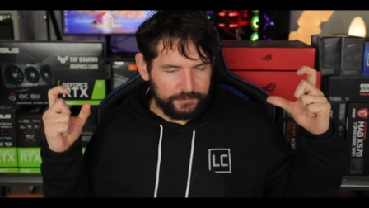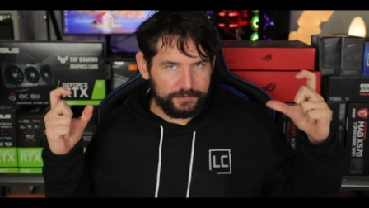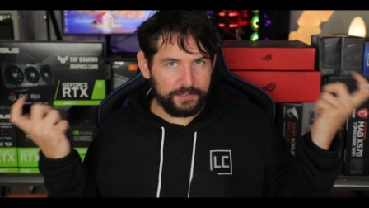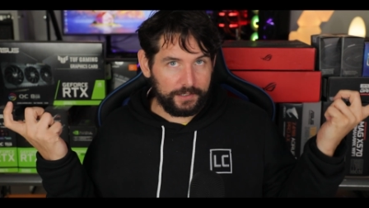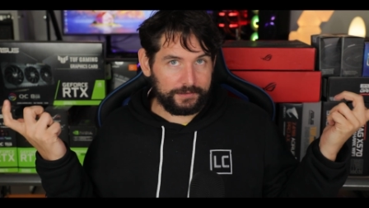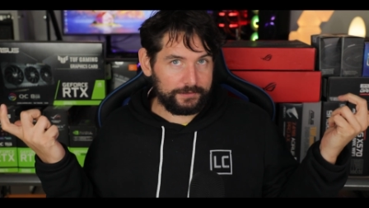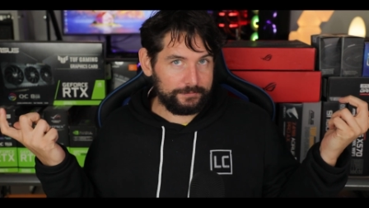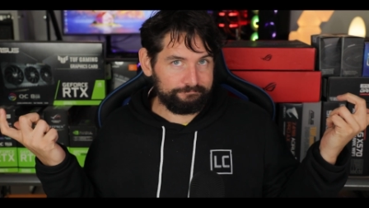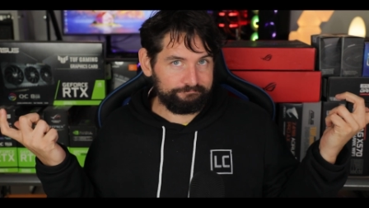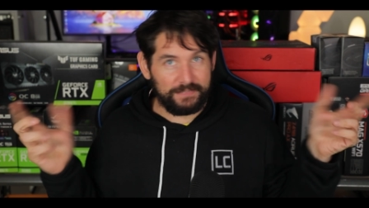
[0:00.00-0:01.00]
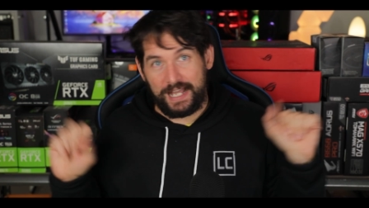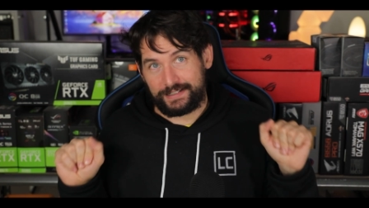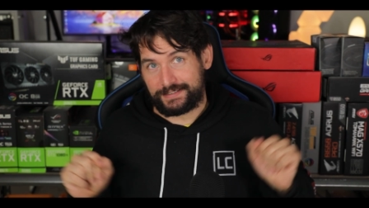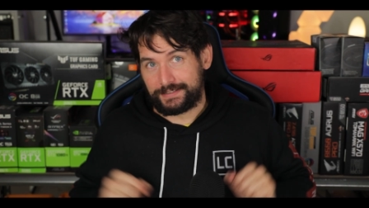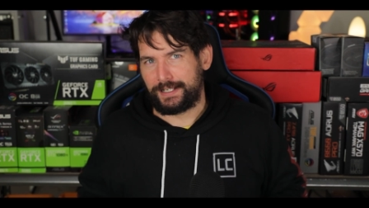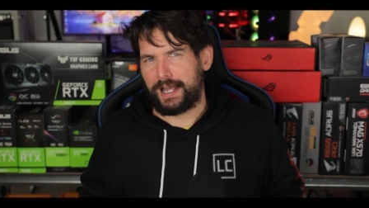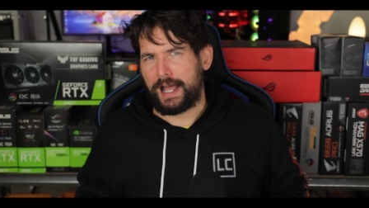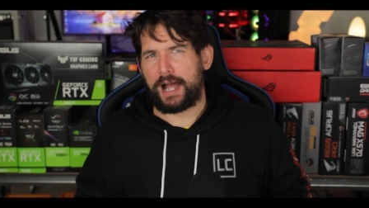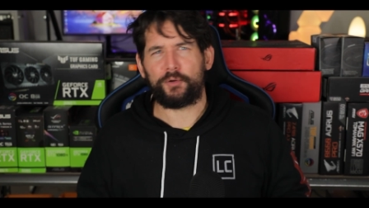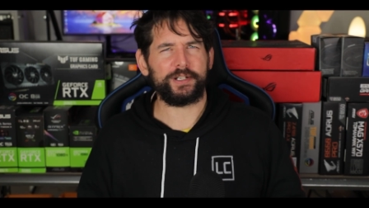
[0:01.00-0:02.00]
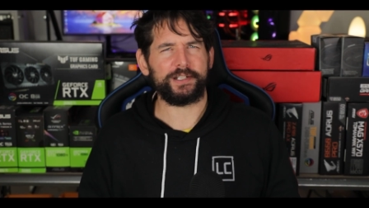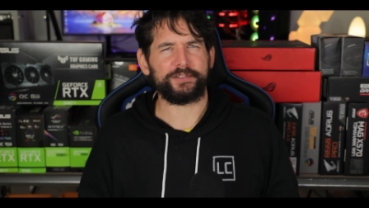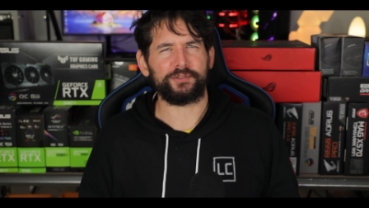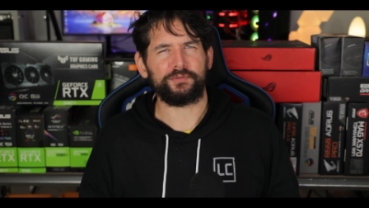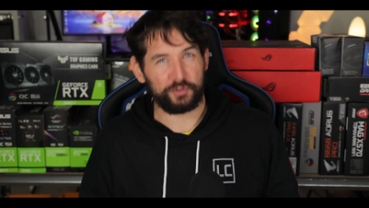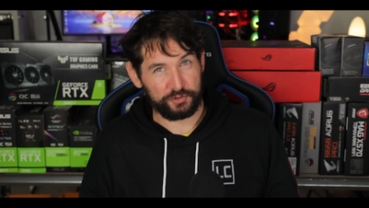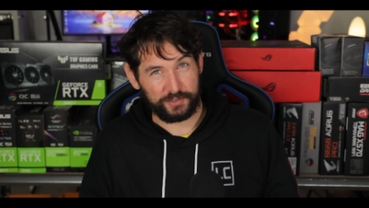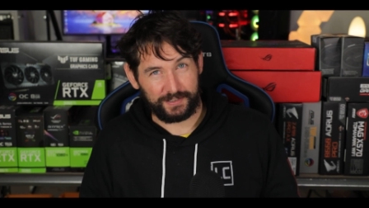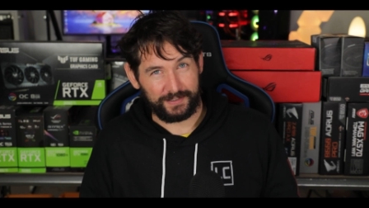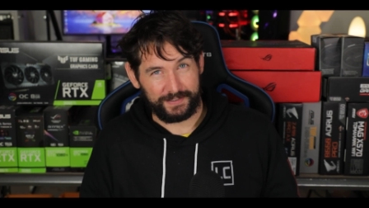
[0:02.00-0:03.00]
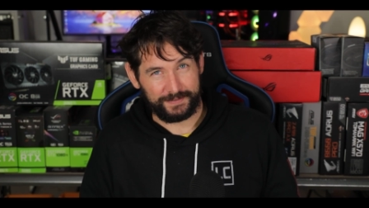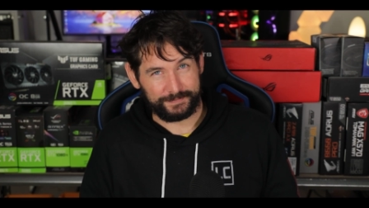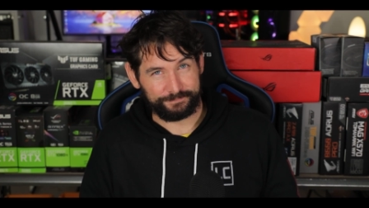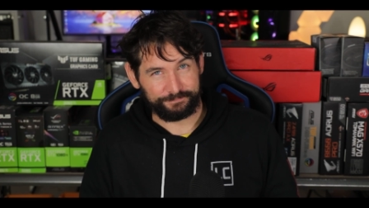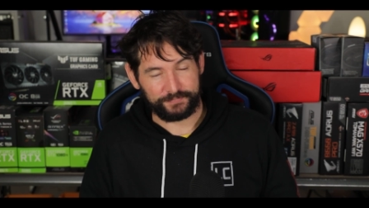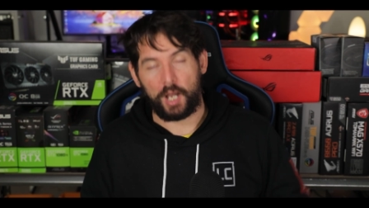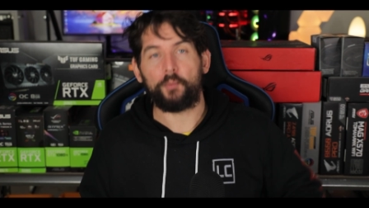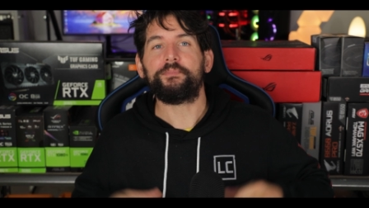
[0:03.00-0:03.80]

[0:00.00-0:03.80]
sticks. That's how it is, unfortunately. Now,